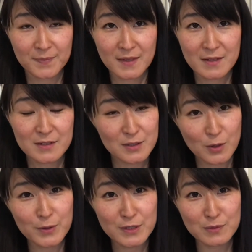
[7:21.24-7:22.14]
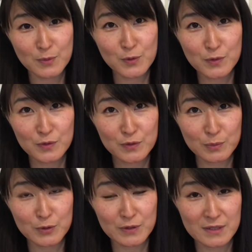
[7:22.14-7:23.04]
slow is smooth,
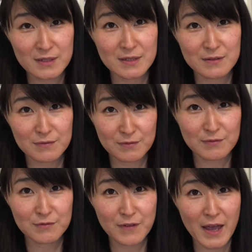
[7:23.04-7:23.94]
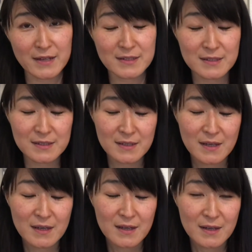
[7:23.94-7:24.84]
smooth is fast.
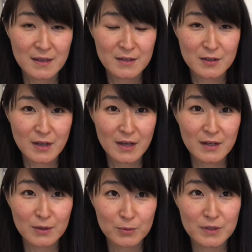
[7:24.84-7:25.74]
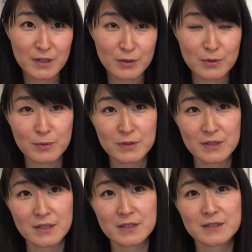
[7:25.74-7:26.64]
I really agree with
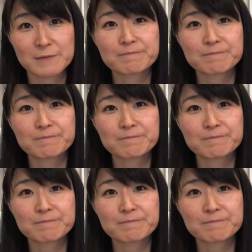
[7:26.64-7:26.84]
this.